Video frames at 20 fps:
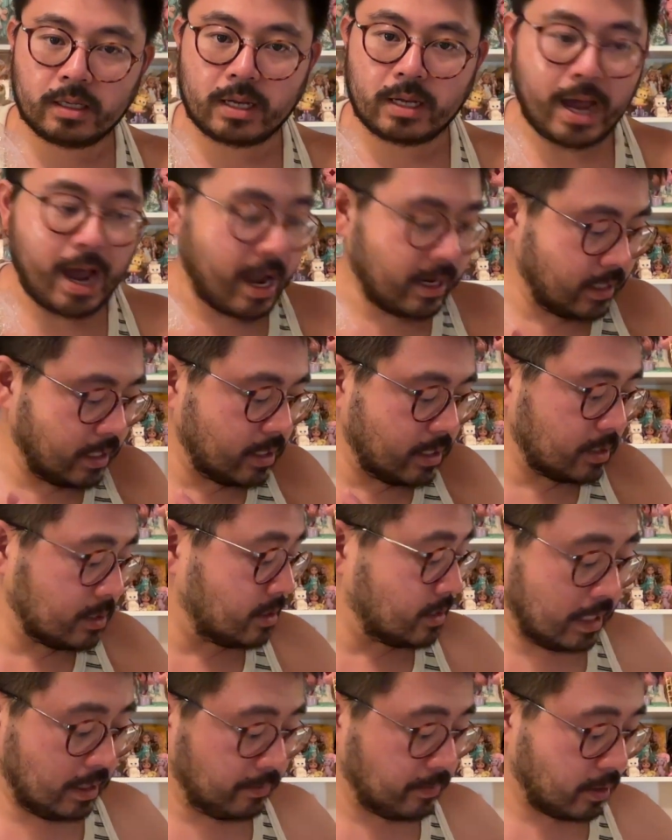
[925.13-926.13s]
I need to
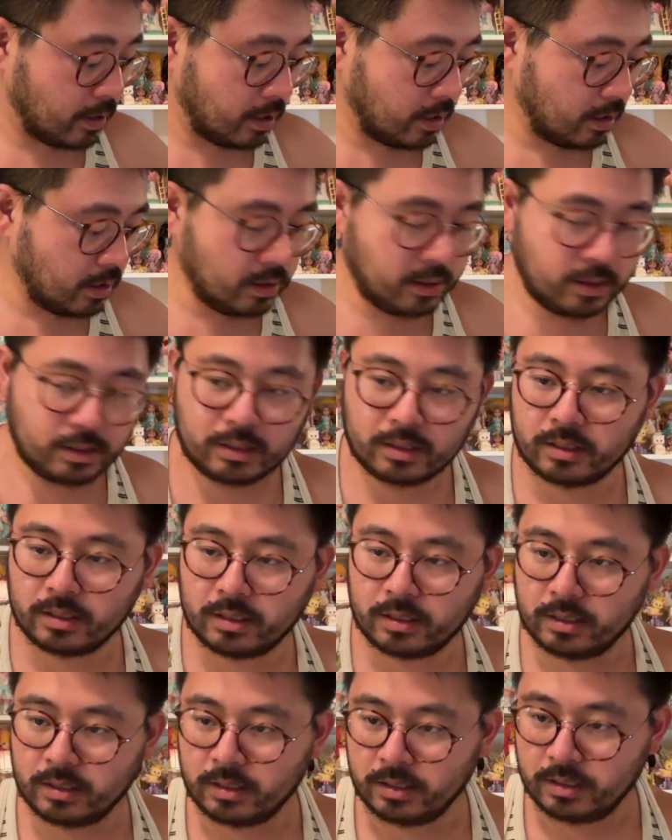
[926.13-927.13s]
steam her.
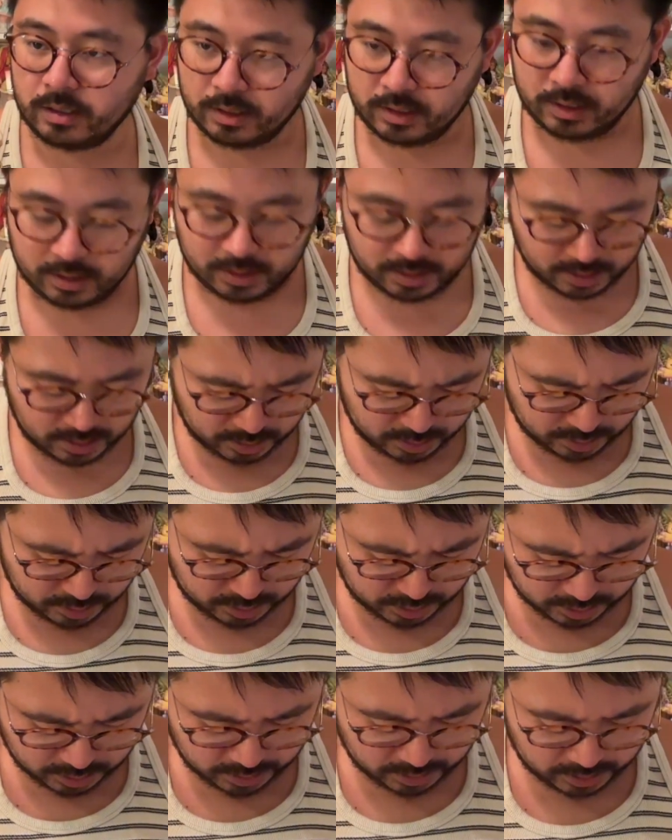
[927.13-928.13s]

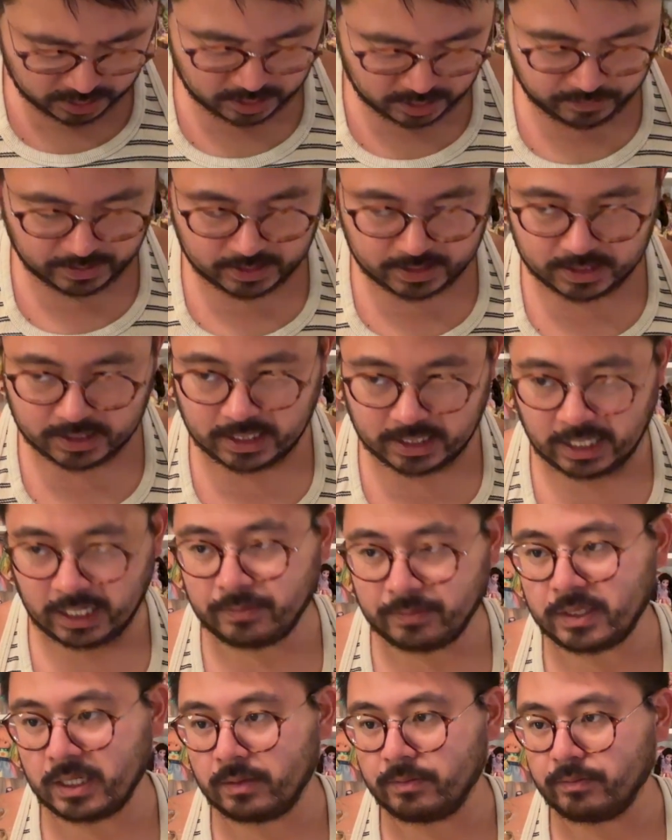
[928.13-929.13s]
She needs to be
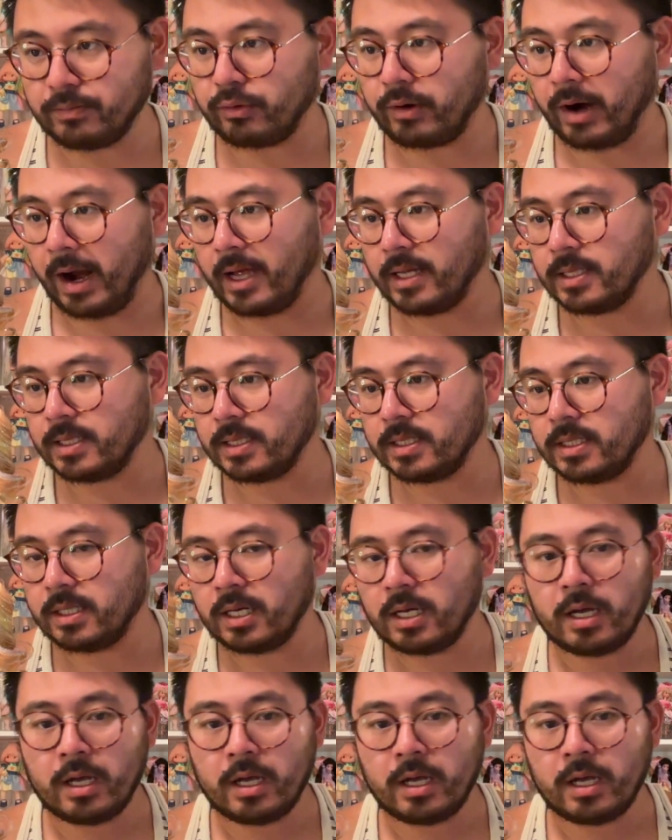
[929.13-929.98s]
steamed and pressed.